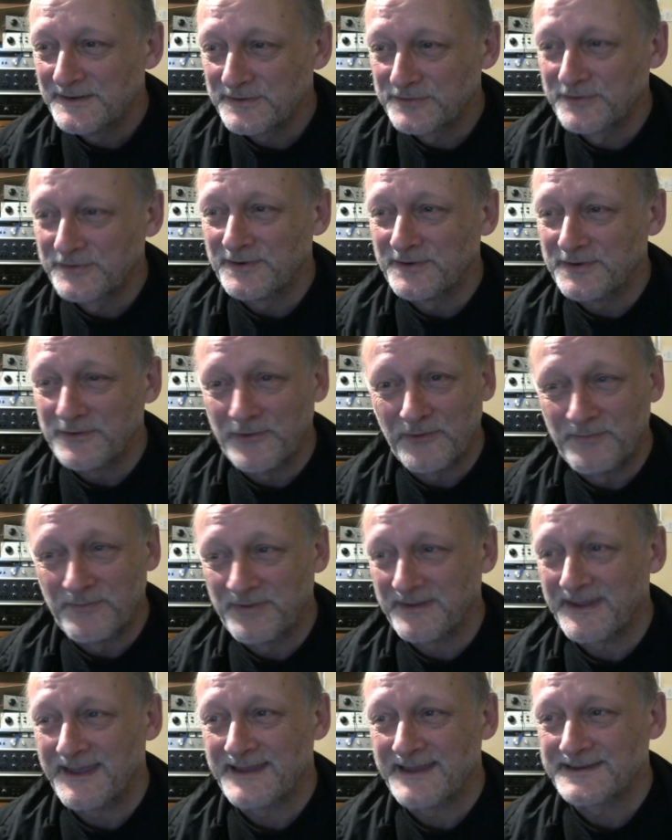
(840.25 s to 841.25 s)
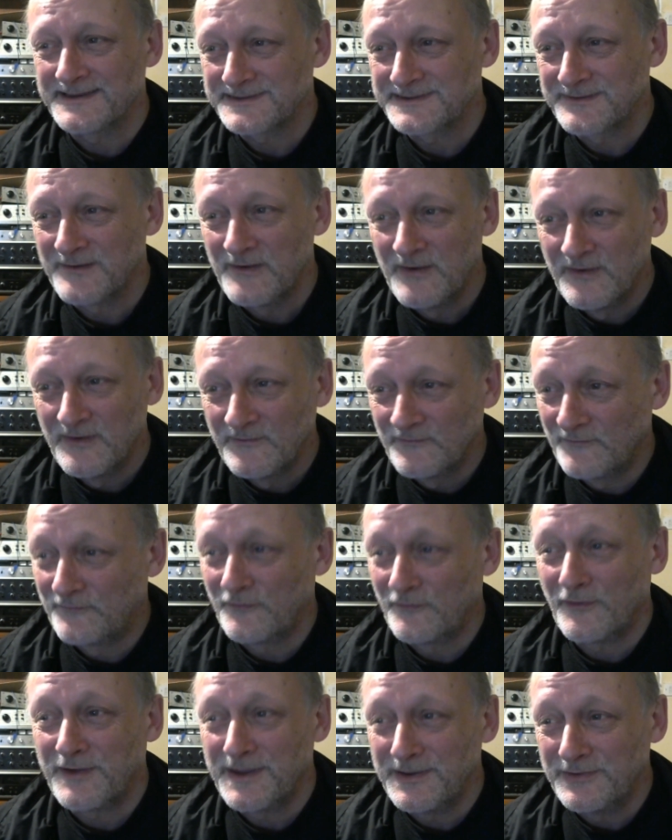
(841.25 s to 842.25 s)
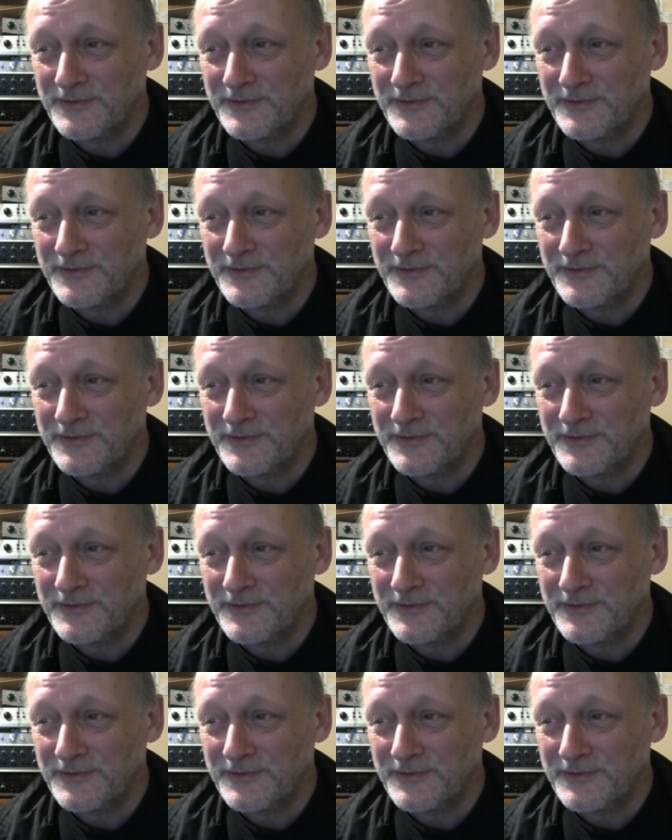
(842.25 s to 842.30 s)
done at your behest for fucking